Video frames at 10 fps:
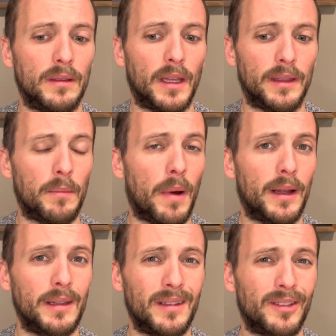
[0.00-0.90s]
that the
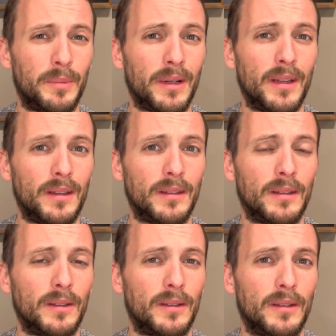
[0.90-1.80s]
body
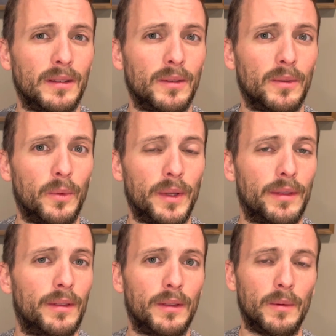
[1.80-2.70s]
experiences with
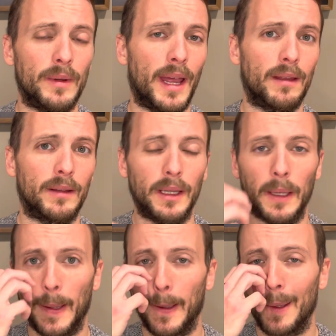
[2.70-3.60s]
the reality.
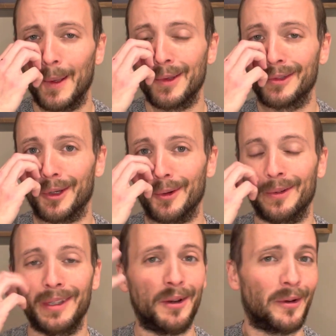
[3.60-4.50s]
So,
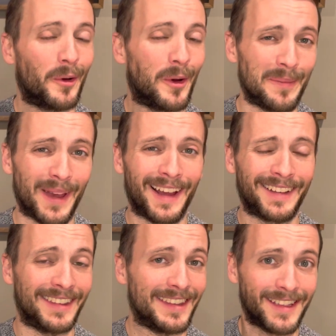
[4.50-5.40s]
going back,
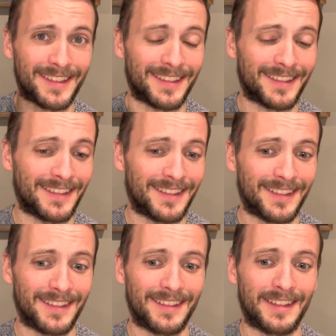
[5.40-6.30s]

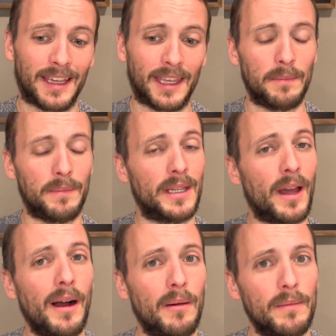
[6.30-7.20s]
it can
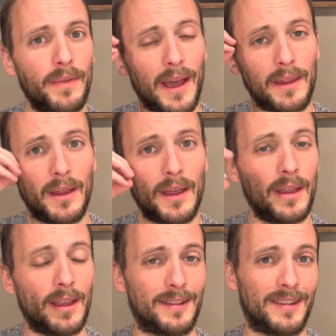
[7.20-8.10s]
become that
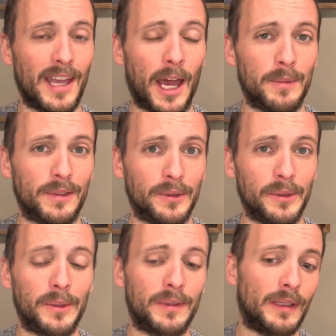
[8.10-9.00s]
it's the
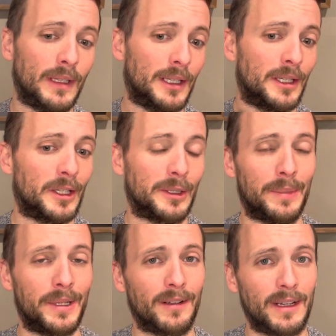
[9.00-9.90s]
absolute
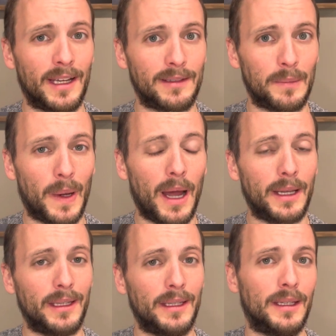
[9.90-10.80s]
appearing as a
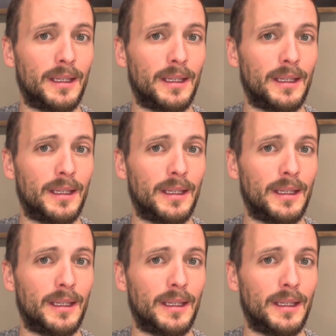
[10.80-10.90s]
body,